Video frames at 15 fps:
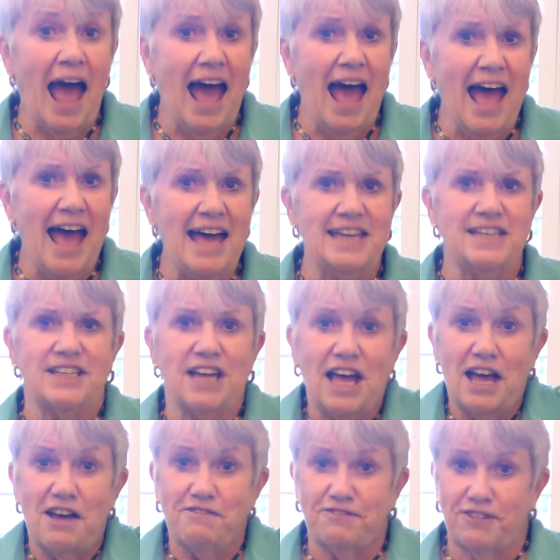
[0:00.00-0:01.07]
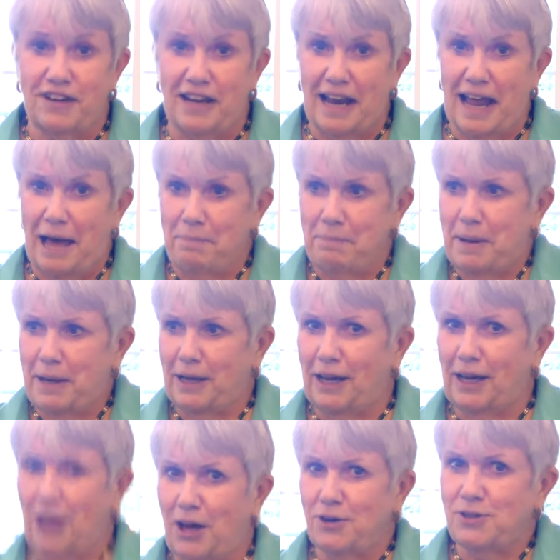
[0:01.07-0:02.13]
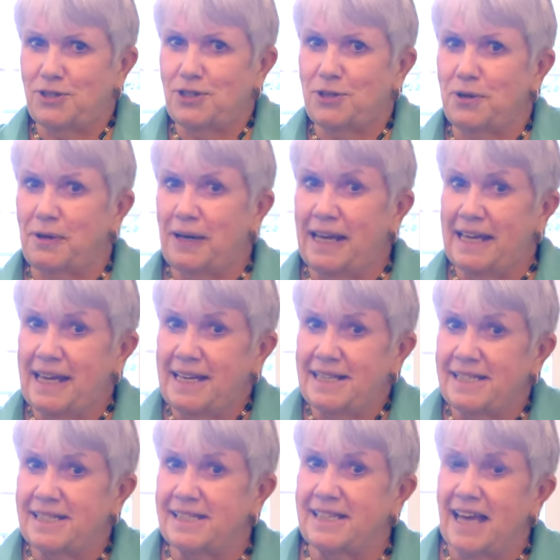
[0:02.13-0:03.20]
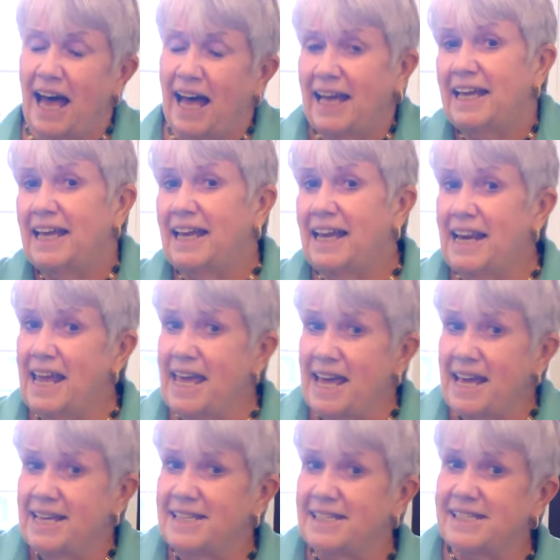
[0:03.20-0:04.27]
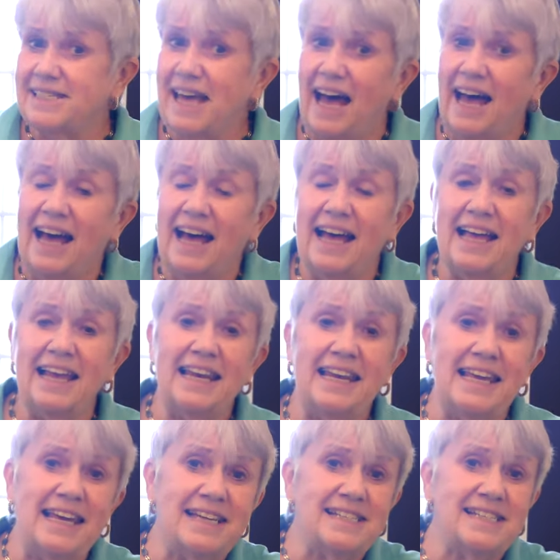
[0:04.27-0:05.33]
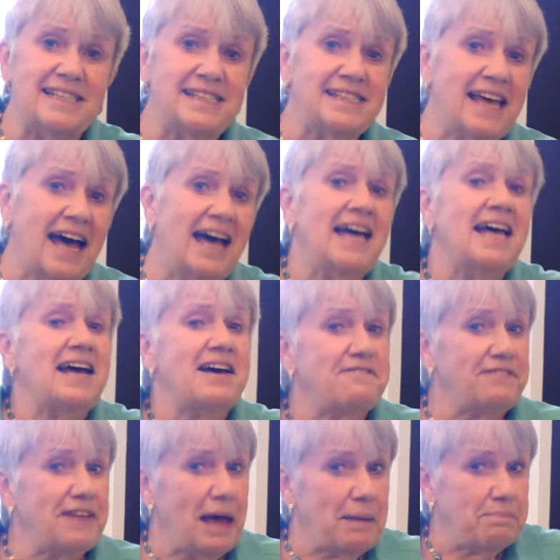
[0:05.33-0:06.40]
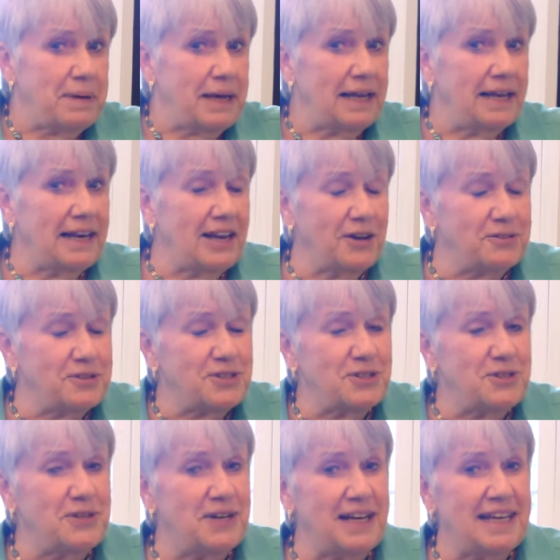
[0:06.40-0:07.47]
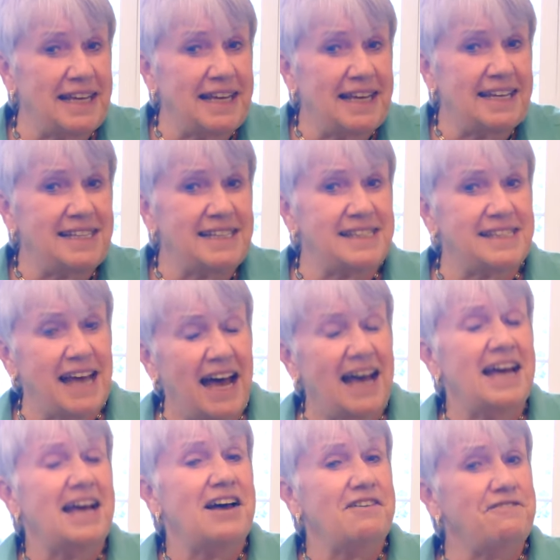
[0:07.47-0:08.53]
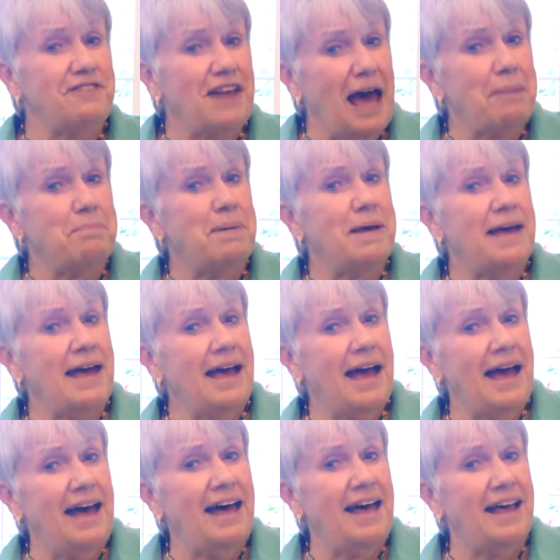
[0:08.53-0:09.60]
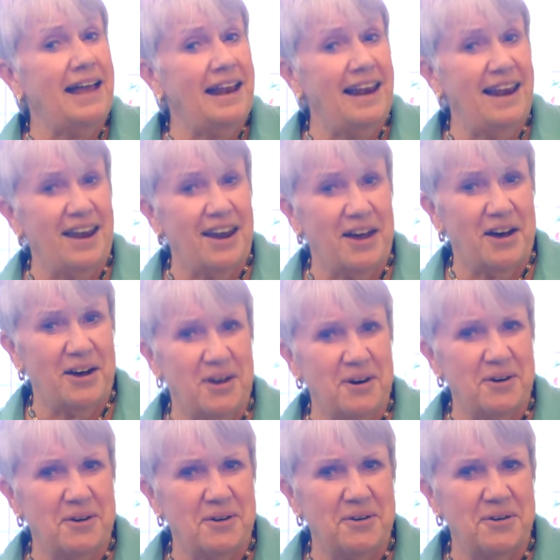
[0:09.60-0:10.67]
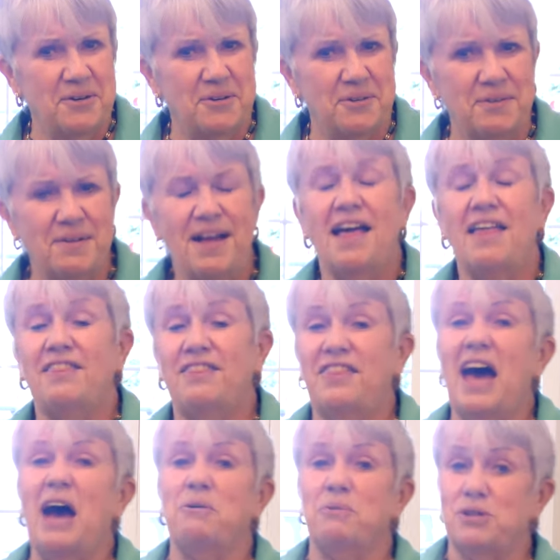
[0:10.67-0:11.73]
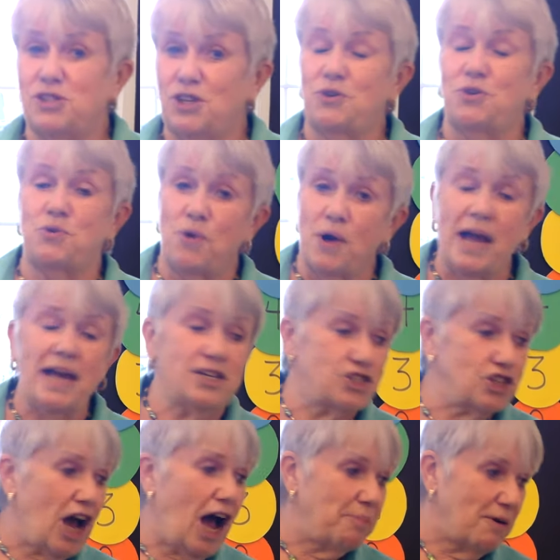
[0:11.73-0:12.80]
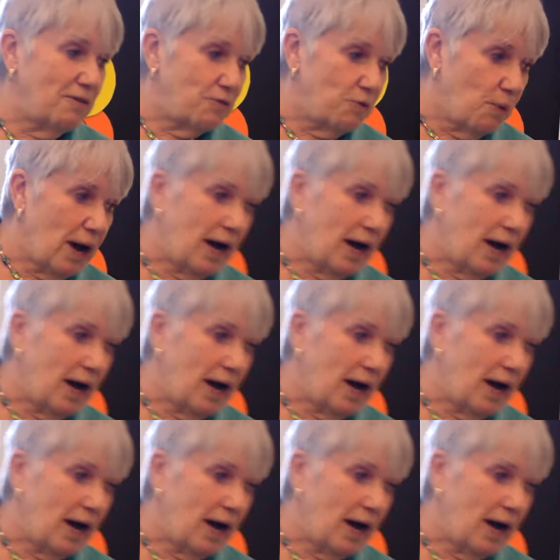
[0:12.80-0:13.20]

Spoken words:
And flap hello to Lisa, Lisa, Lisa. Flap hello to Lisa, flap hello. That was a great job of